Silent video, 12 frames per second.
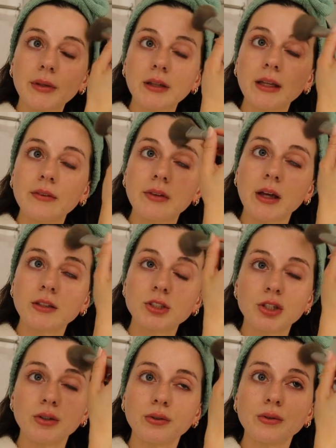believe that
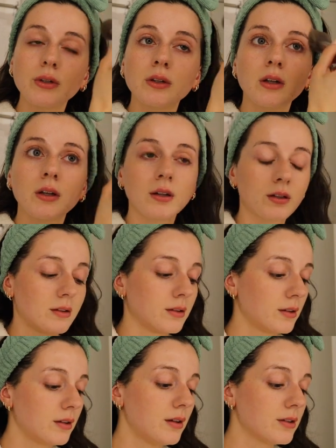June
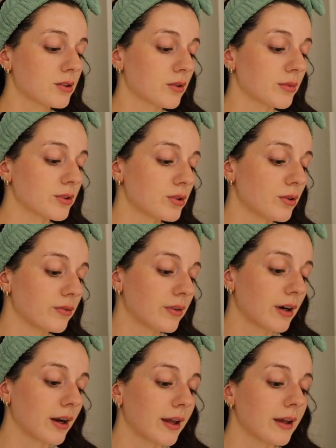is almost over
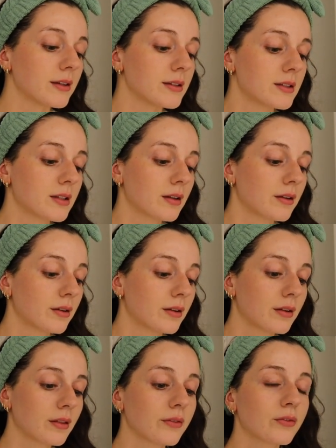and the
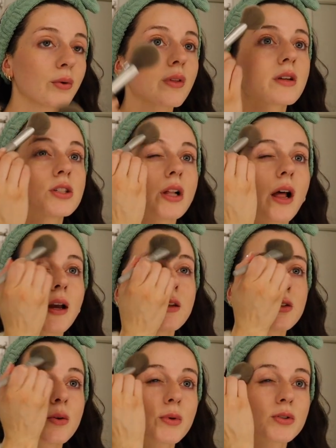4th of July
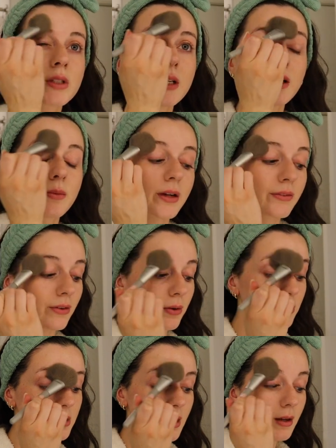is almost here. My
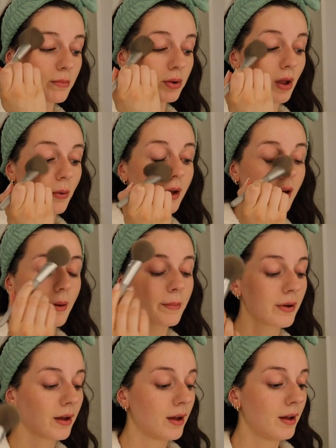phone is like blowing
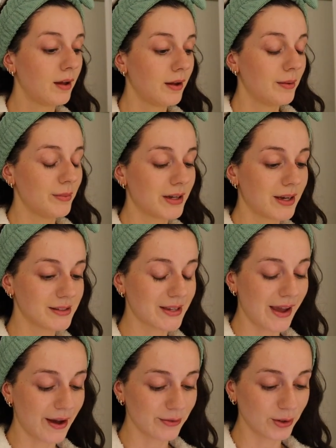up because
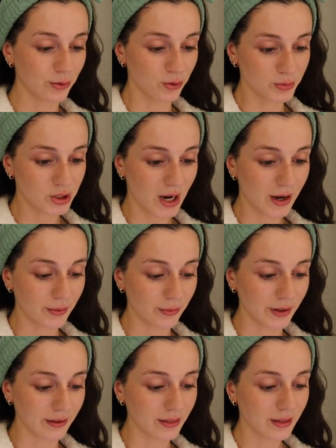I have a group chat
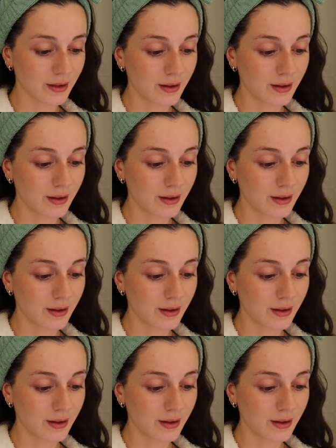with